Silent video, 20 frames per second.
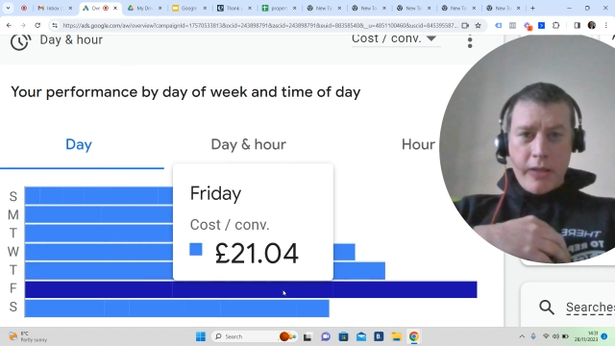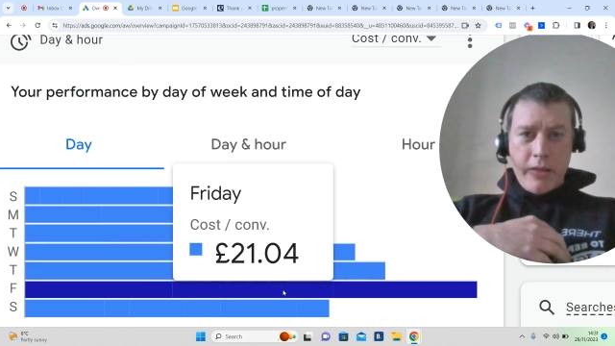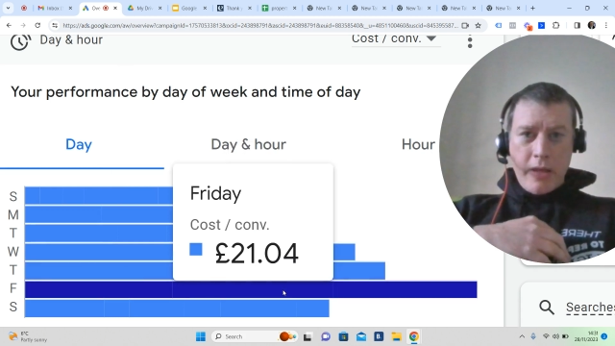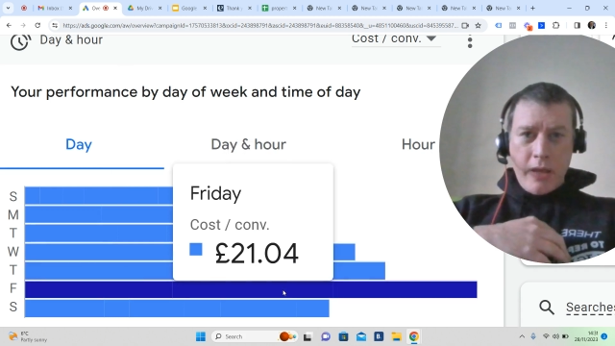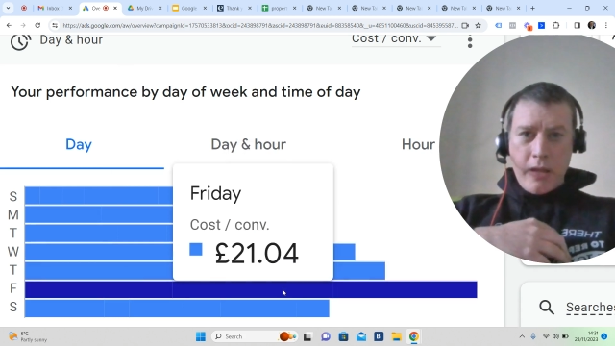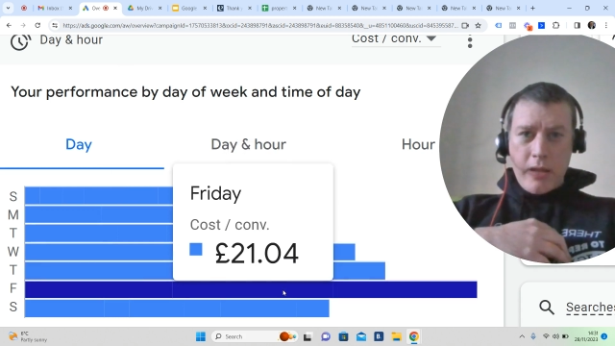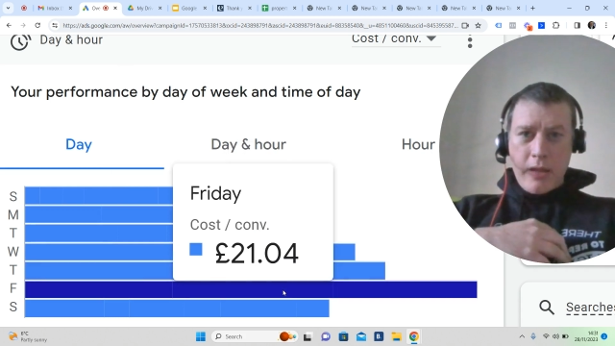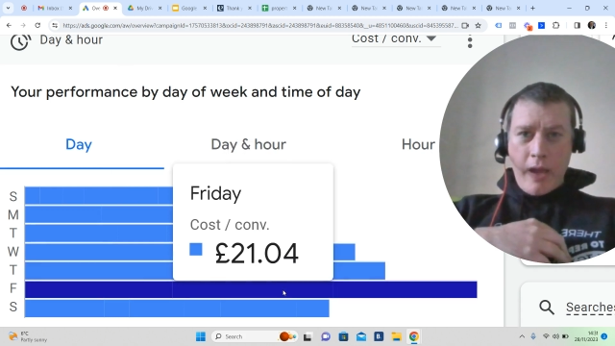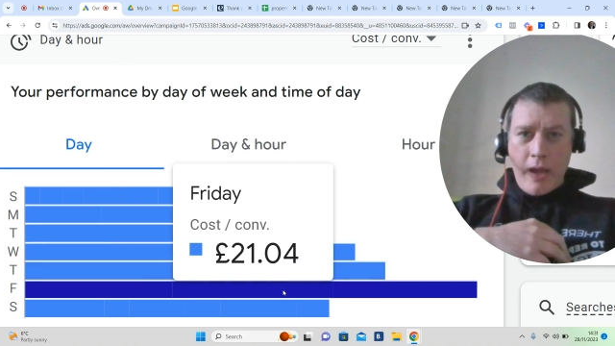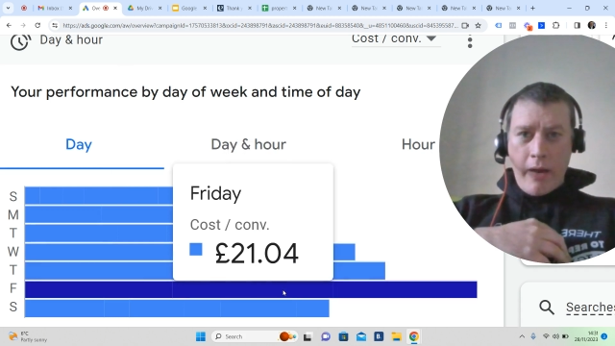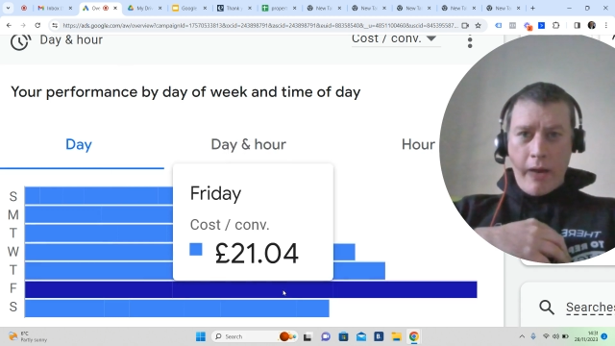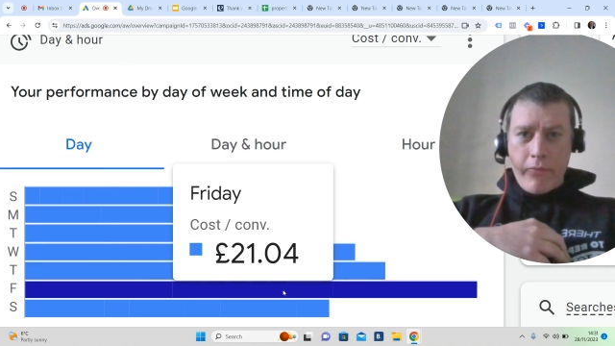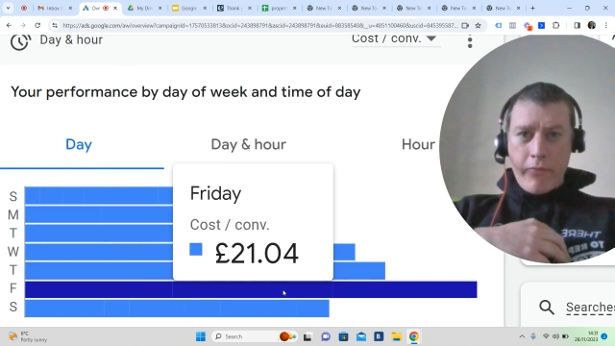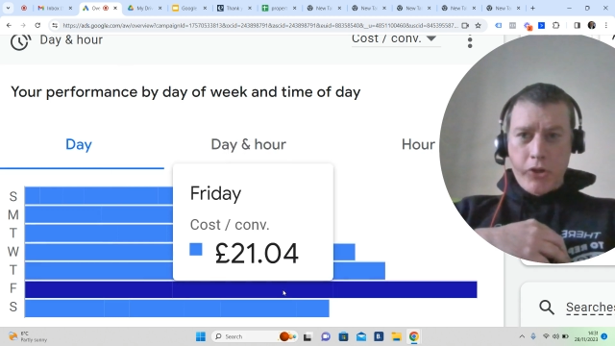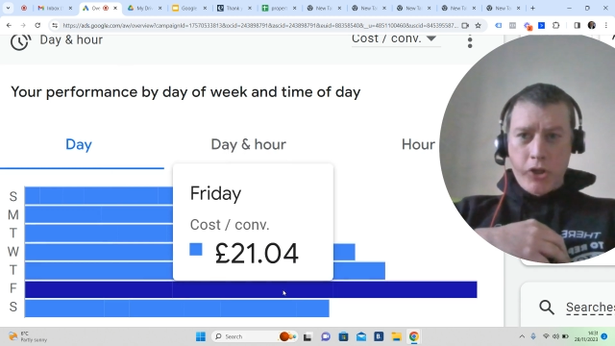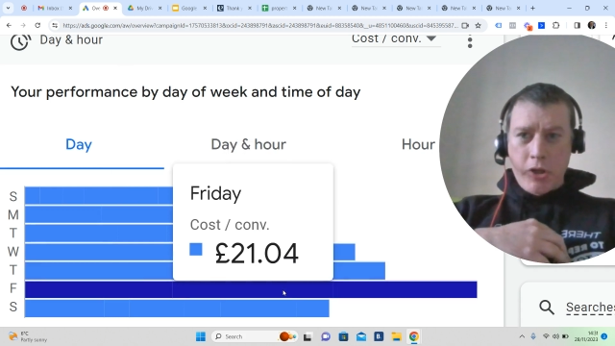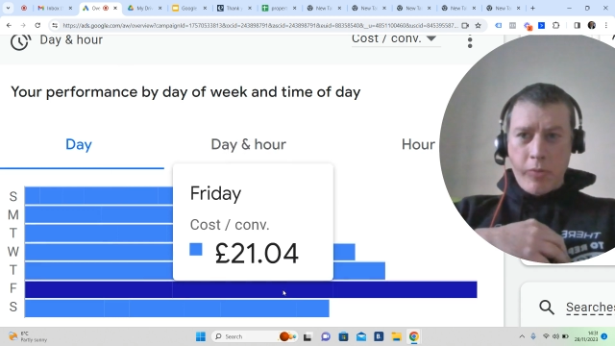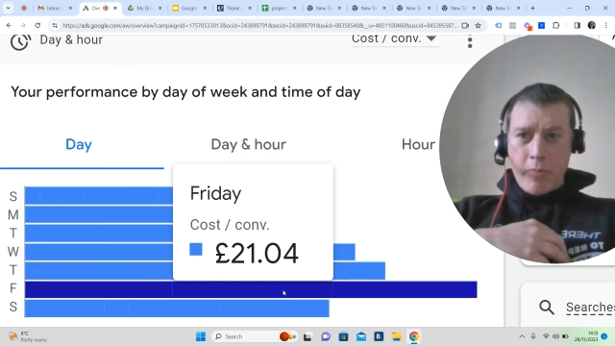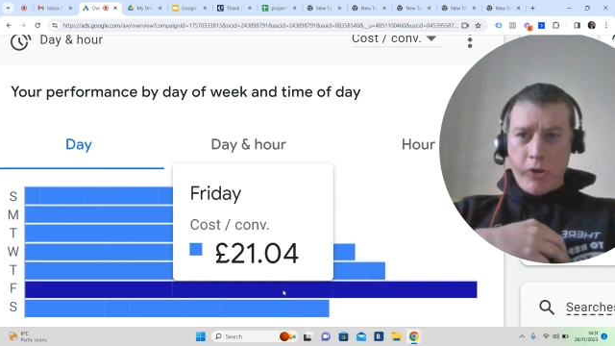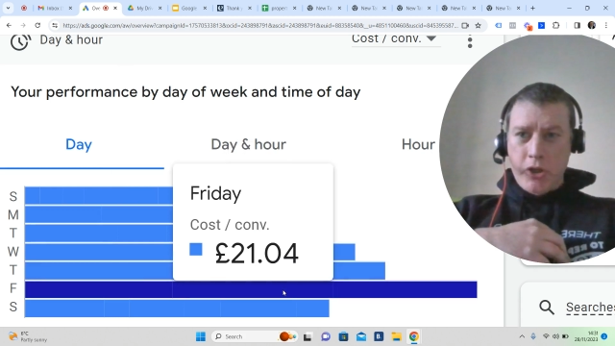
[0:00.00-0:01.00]
the
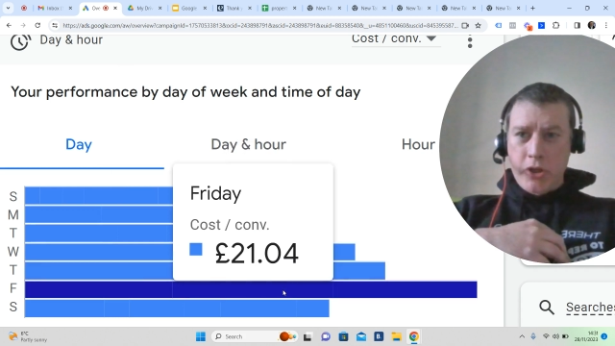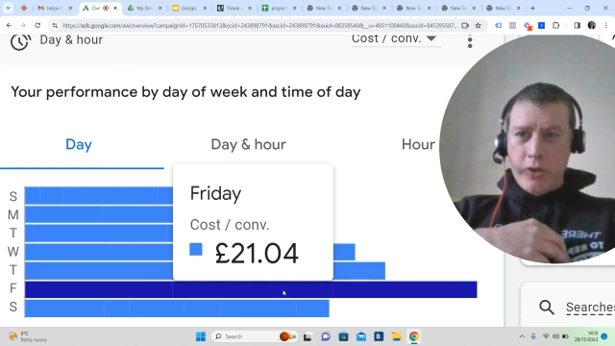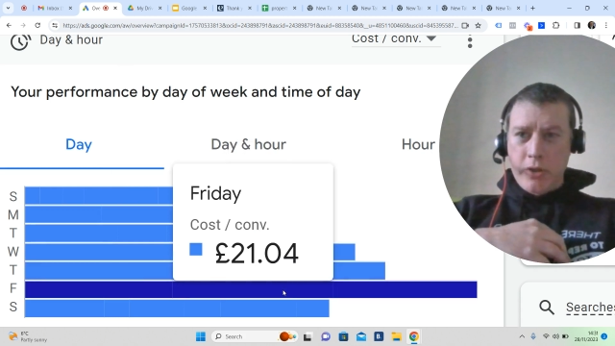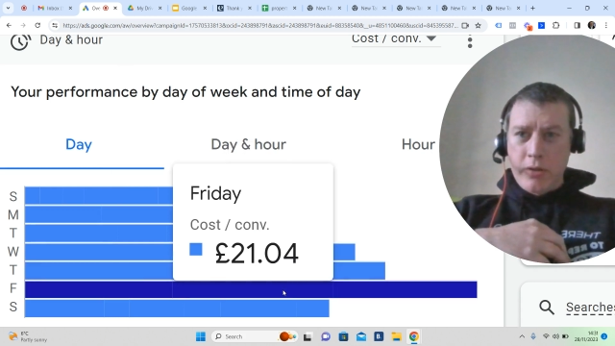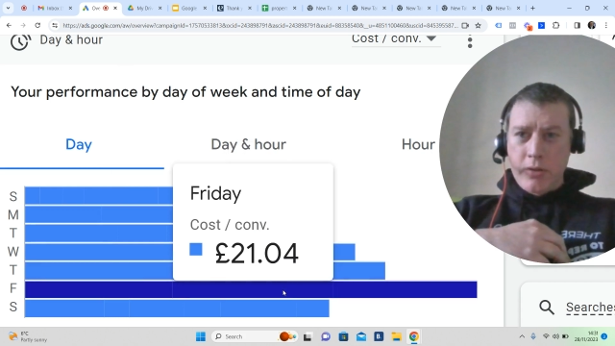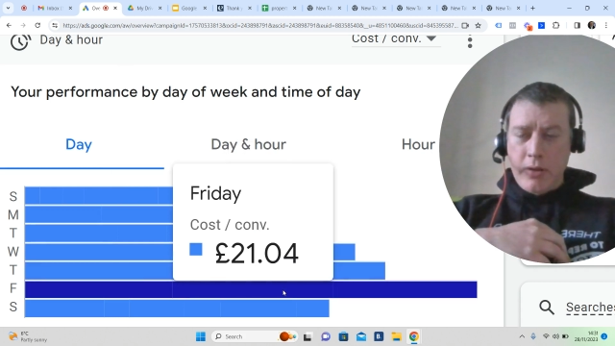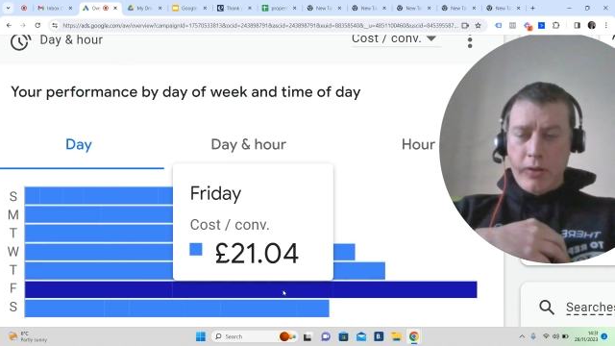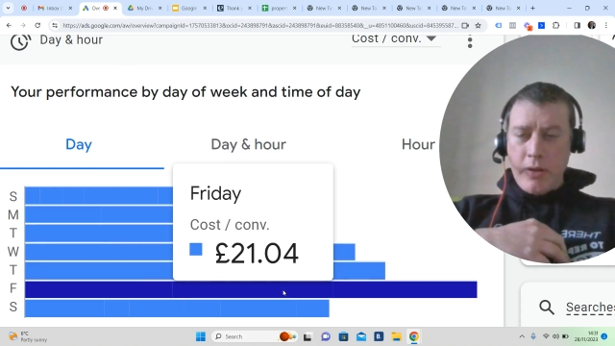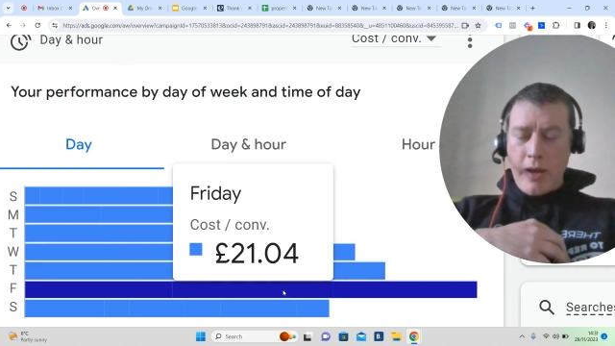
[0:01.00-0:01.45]
average commission,